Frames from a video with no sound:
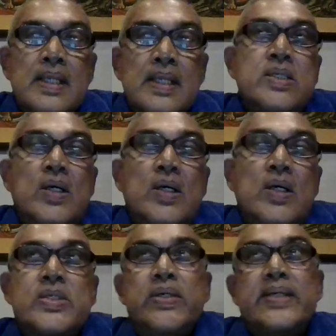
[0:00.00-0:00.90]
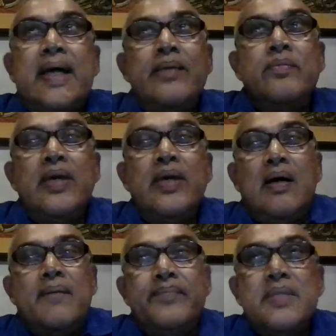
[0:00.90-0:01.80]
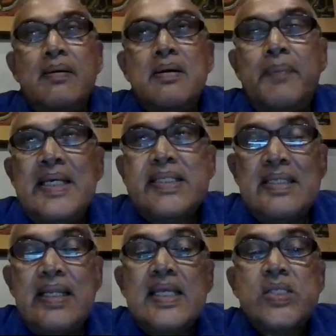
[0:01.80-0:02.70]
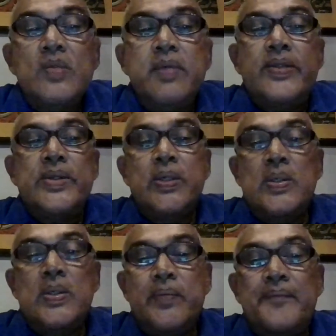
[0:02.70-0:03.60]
I think that's also a time where places like Sumithrayo